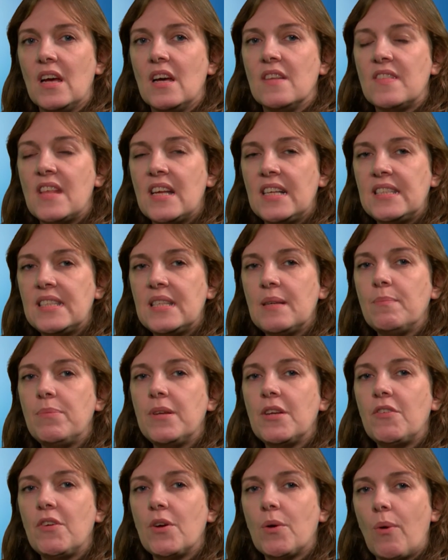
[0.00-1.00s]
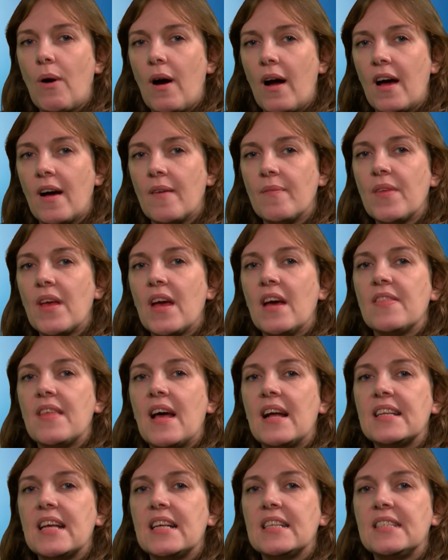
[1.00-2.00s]
They simply require
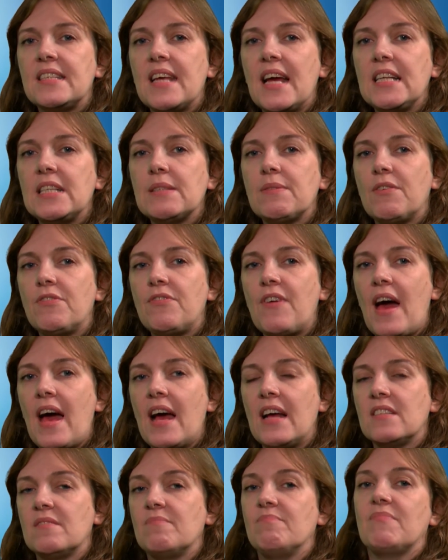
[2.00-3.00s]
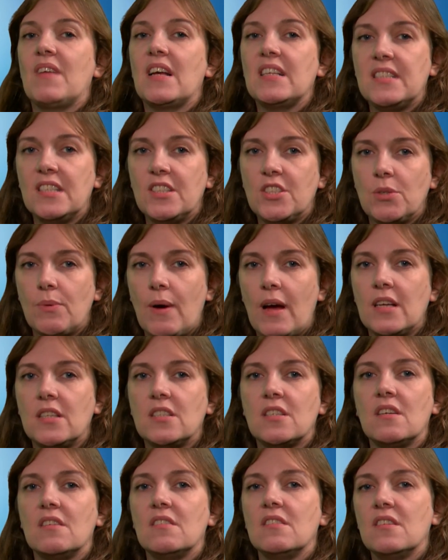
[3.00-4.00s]
that a state of affairs, a
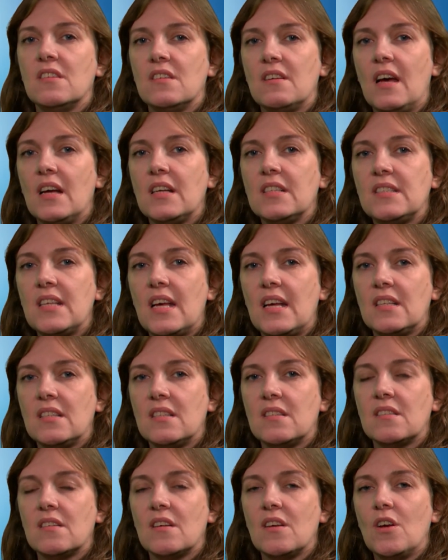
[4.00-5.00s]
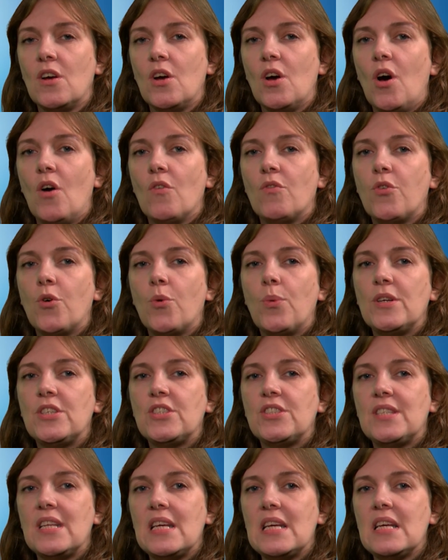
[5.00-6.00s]
situation, exists for
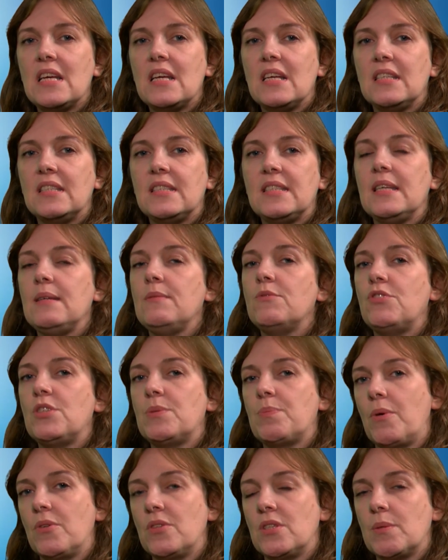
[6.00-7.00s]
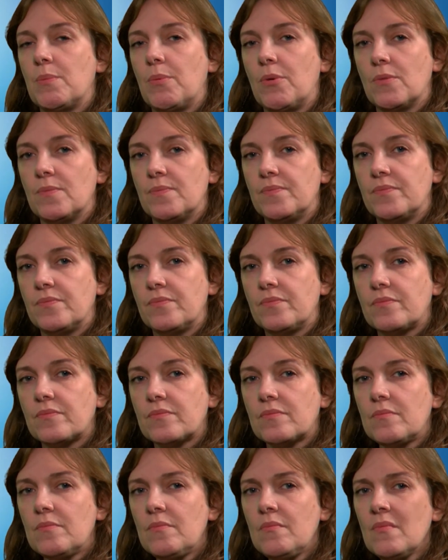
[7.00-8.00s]
which D is deemed responsible.
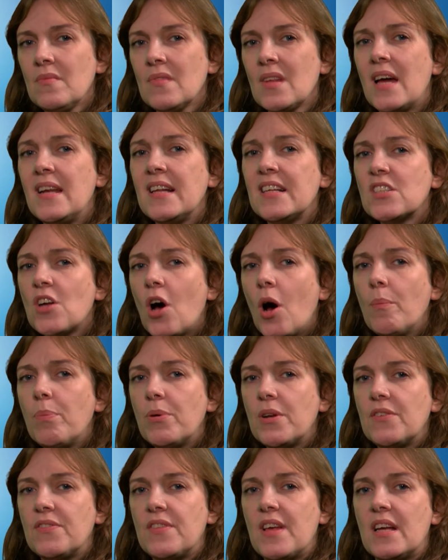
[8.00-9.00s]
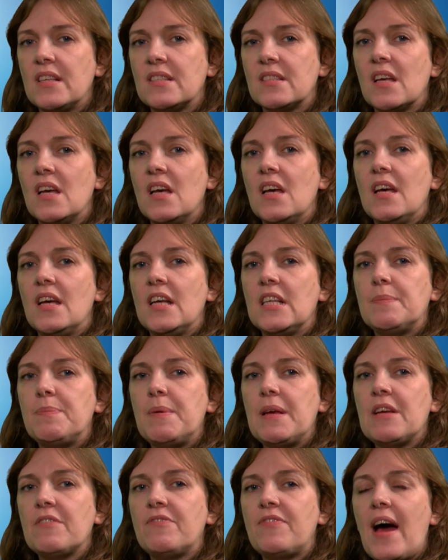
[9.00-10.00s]
An example of this is
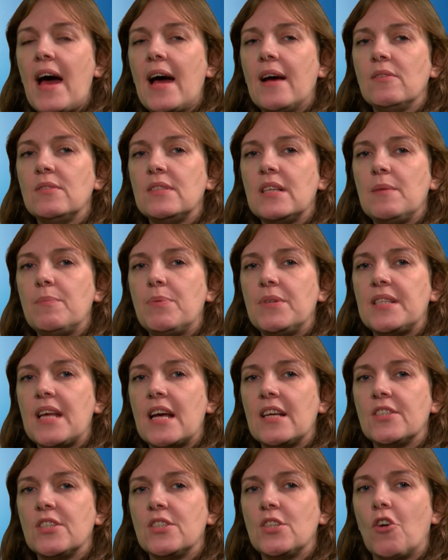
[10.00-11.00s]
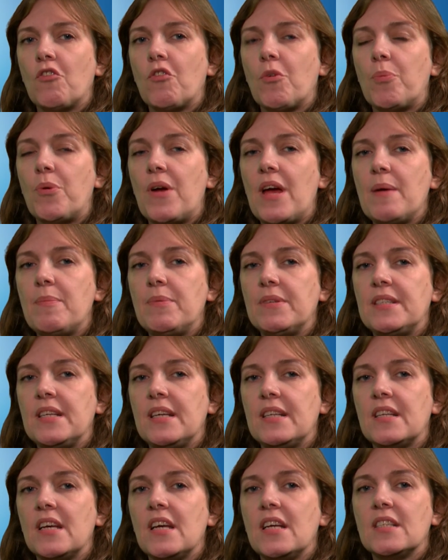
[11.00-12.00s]
being found in possession of a
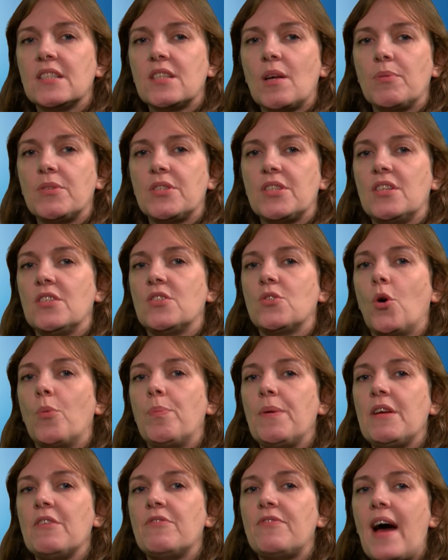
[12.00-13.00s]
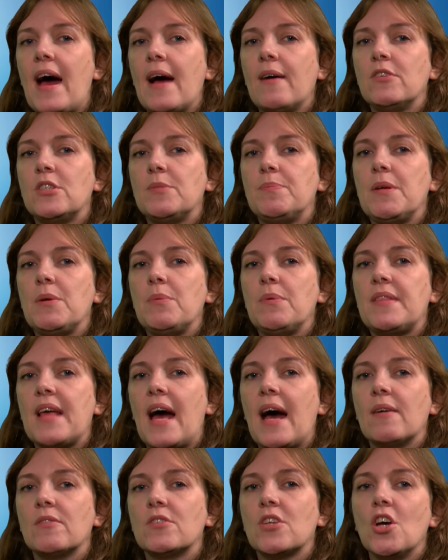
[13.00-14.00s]
prohibited substance or being found to be
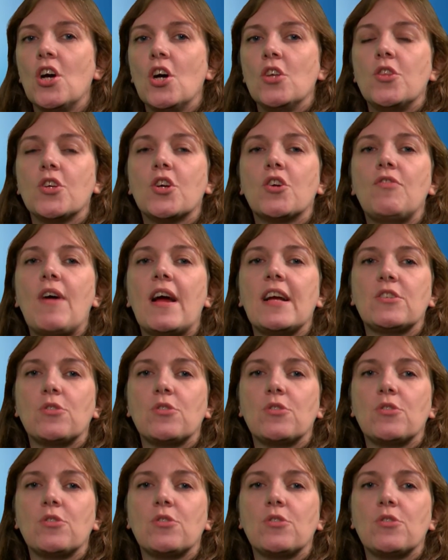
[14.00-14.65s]
without the correct